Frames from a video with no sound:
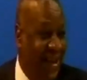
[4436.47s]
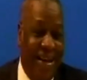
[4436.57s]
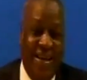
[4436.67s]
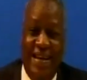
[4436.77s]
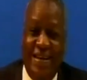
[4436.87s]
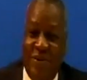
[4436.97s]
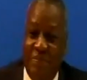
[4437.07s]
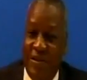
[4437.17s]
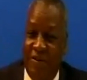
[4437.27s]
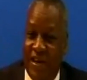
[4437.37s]
they took a
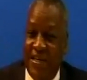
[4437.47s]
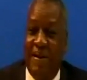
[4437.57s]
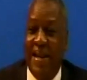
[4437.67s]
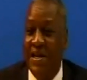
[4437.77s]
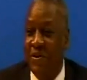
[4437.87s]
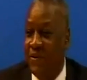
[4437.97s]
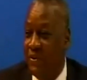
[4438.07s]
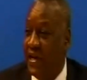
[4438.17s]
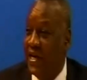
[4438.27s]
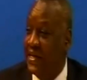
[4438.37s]
bit of rest, but I know they
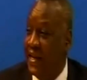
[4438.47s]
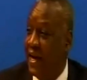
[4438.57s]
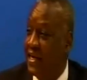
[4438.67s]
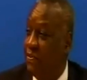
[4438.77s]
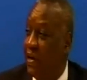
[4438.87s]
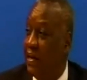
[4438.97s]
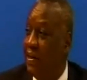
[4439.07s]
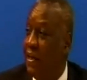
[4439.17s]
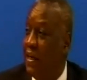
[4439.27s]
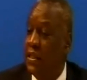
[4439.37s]
were listening as well.
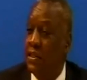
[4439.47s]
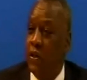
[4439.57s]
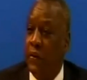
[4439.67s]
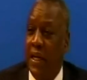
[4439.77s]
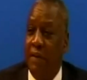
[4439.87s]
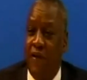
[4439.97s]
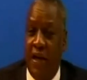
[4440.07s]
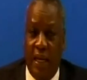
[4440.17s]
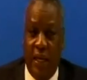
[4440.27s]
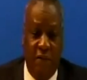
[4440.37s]
So really
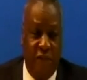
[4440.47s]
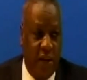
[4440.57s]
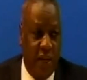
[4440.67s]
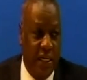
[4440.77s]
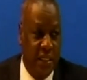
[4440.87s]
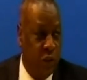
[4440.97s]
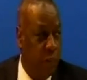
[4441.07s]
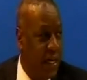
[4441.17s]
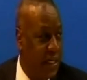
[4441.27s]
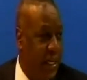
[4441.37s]
very, very
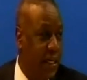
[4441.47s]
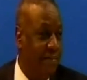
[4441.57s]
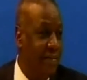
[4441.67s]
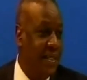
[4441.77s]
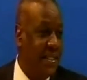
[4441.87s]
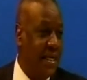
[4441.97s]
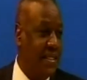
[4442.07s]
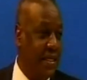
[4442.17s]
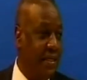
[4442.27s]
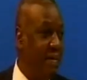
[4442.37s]
stimulating
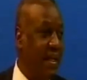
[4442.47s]
discussion, but